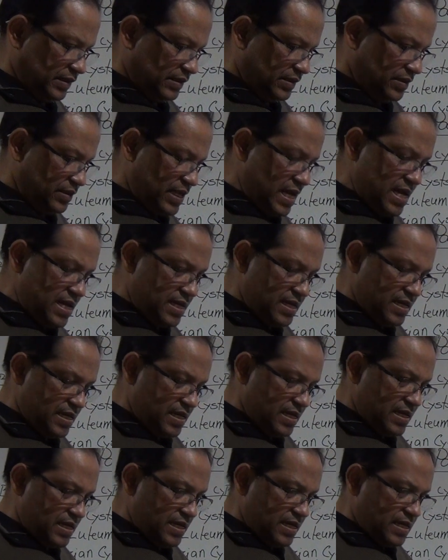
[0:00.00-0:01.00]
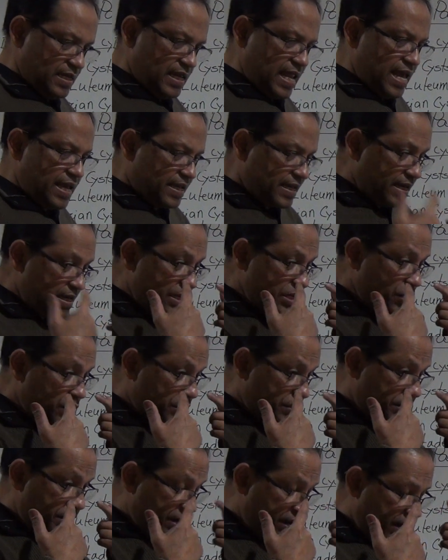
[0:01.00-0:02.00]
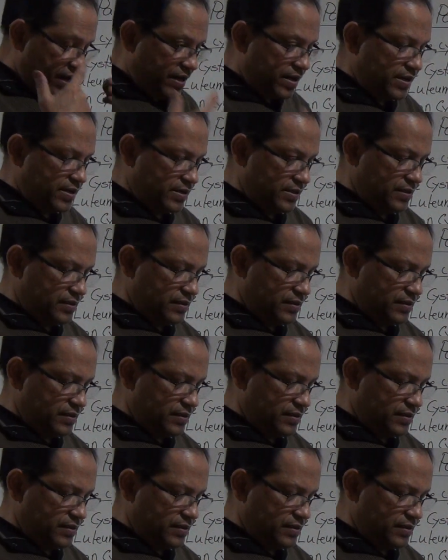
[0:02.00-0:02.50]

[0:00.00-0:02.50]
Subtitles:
Okay, like your tear,